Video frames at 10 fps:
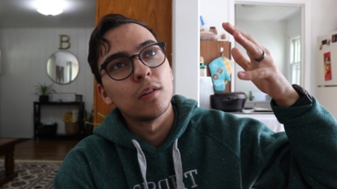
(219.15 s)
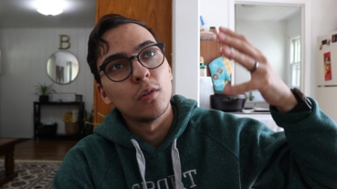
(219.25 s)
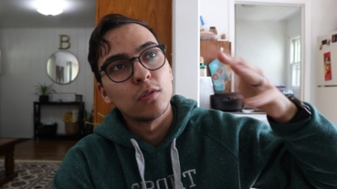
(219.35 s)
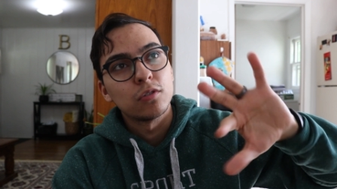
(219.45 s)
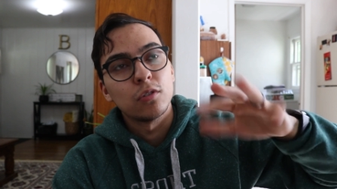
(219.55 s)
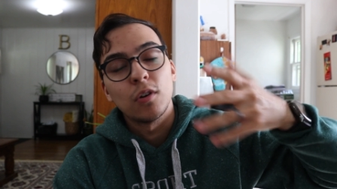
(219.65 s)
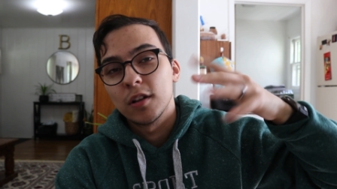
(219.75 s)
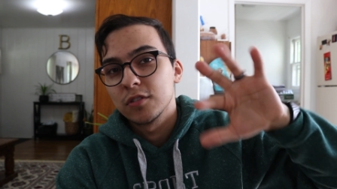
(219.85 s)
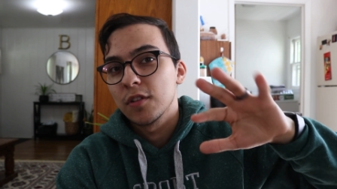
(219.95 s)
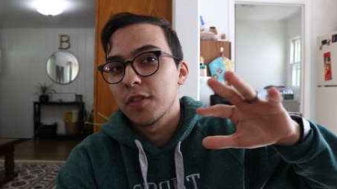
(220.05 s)
also
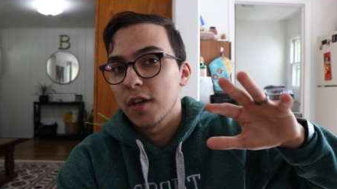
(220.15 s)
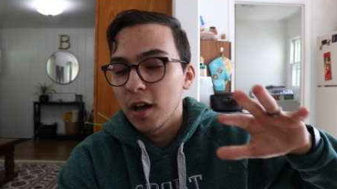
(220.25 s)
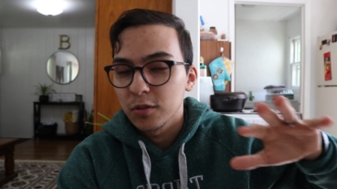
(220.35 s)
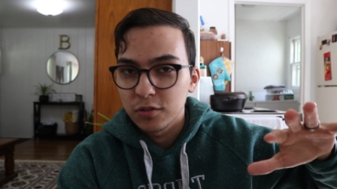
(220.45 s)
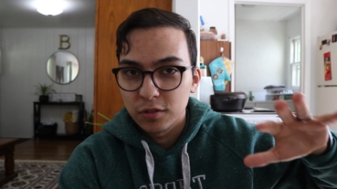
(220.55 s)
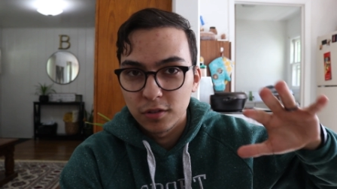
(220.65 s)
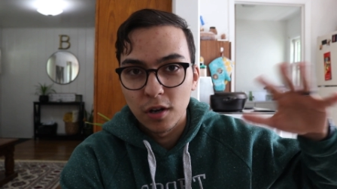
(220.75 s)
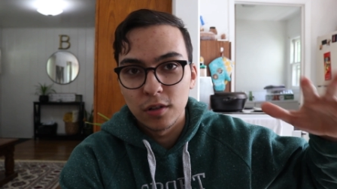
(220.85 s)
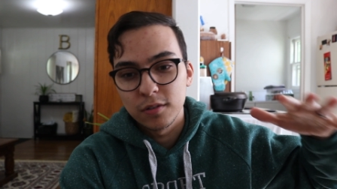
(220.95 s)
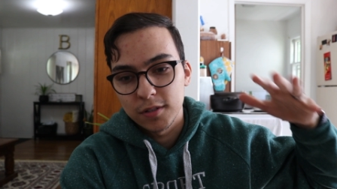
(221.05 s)

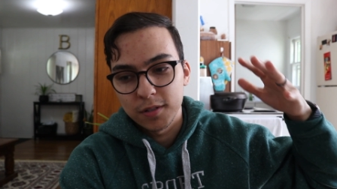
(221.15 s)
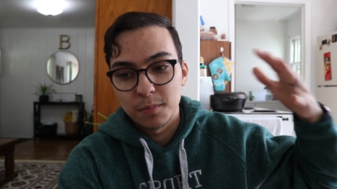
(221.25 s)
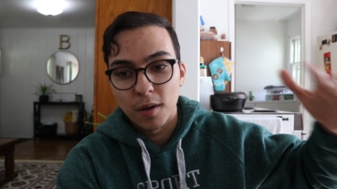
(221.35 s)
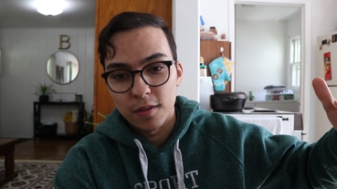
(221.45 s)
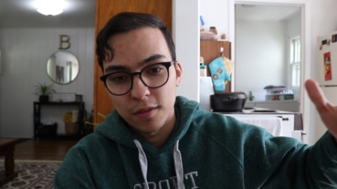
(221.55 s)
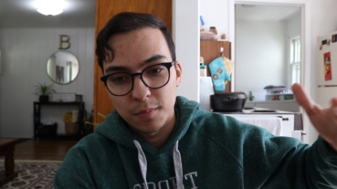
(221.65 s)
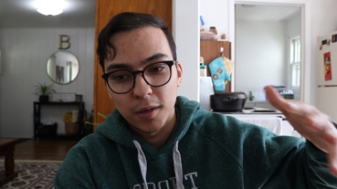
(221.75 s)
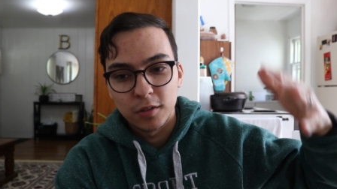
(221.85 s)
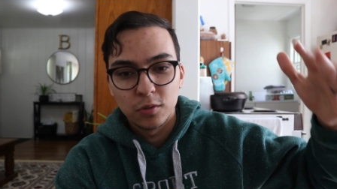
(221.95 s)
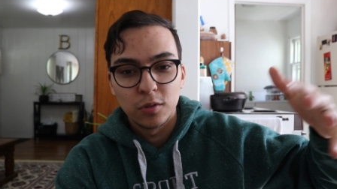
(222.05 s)
$100,000 a month
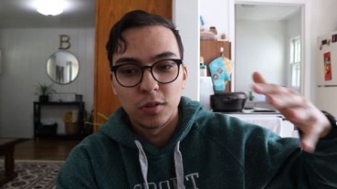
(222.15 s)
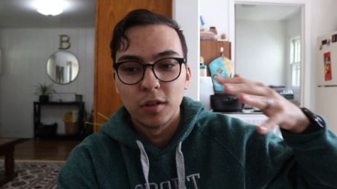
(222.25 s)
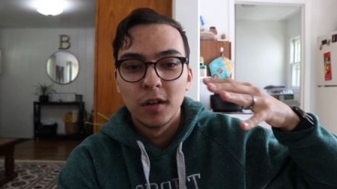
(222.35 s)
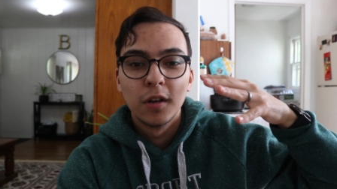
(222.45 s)
by doing